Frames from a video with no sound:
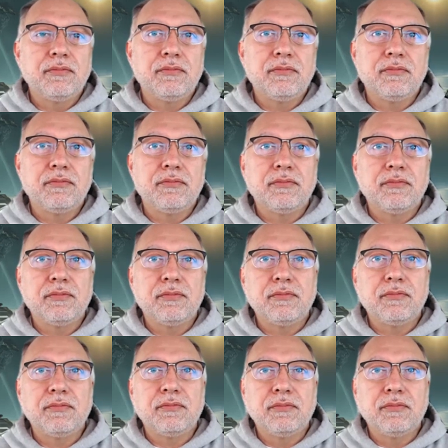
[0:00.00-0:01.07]

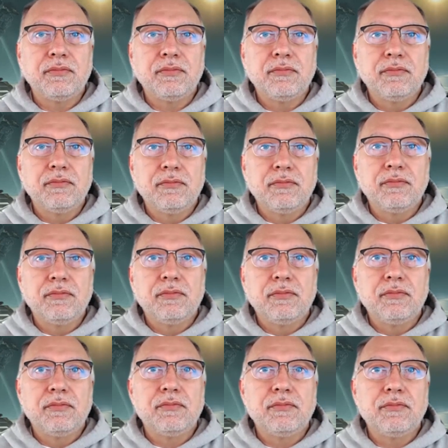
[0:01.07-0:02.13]

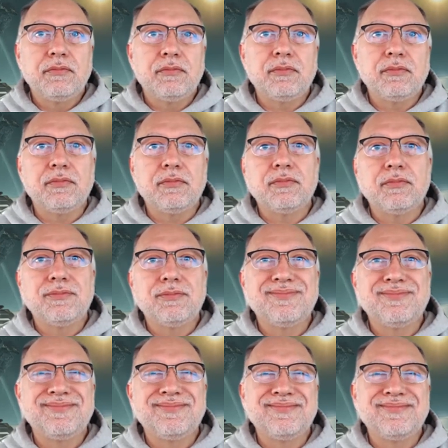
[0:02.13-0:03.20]

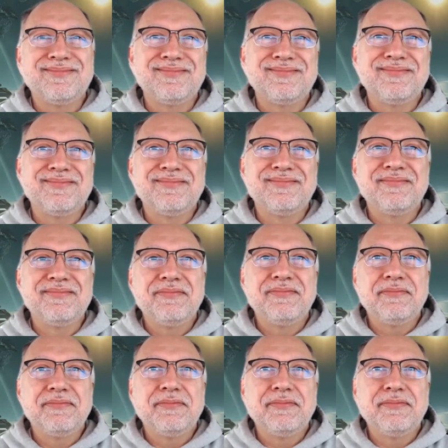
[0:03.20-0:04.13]
[no speech]